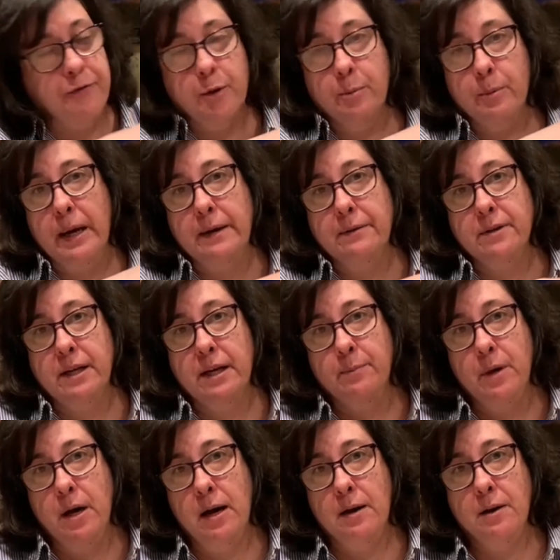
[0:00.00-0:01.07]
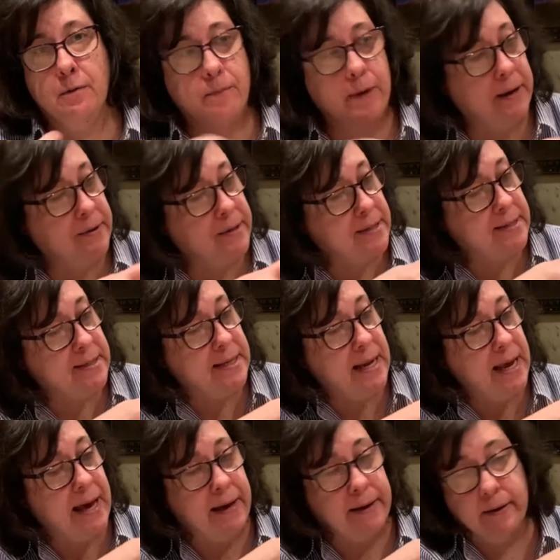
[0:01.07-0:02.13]
around him, around his
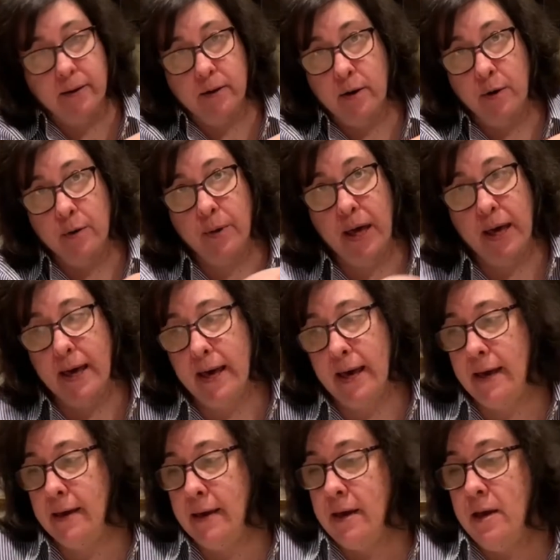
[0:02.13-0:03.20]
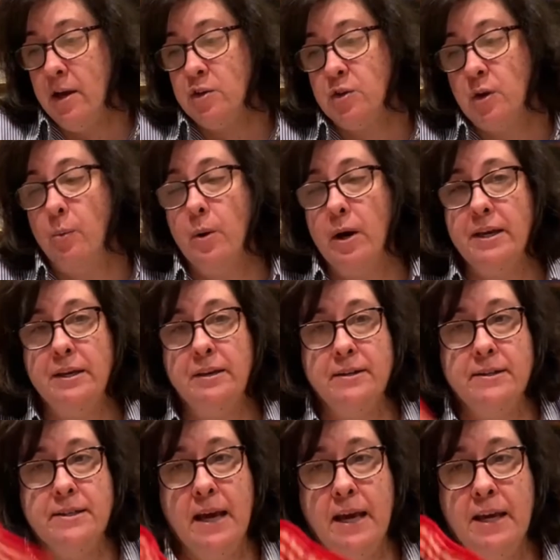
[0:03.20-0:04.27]
neck, okay? So I want you
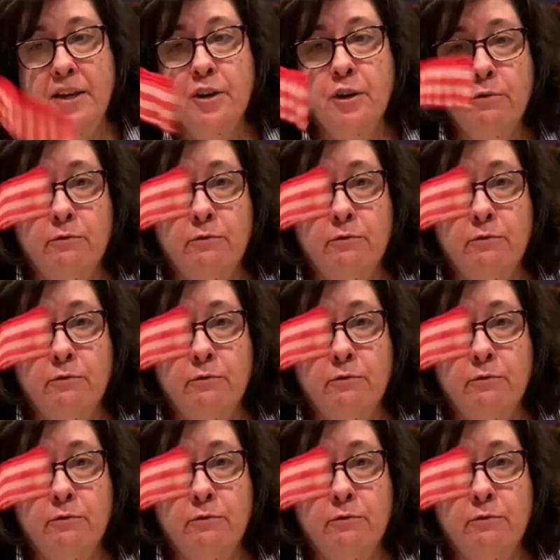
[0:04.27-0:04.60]
to take your